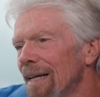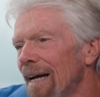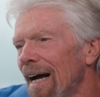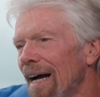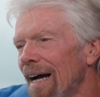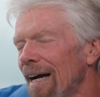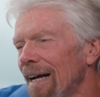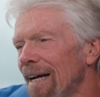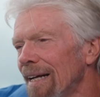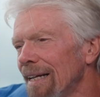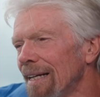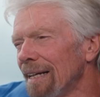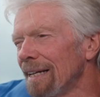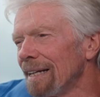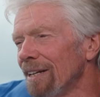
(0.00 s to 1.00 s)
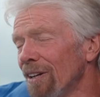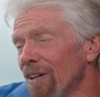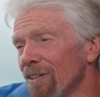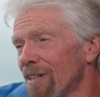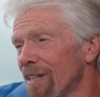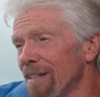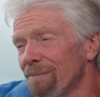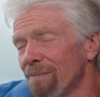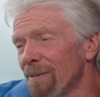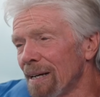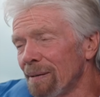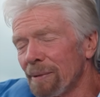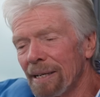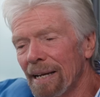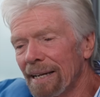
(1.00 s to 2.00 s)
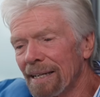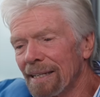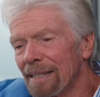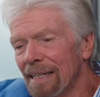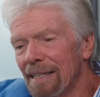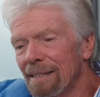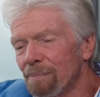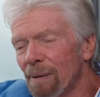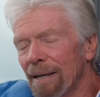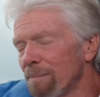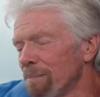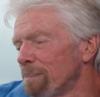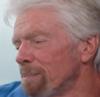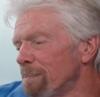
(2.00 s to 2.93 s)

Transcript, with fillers: uh, you know, they, I mean, like they, by,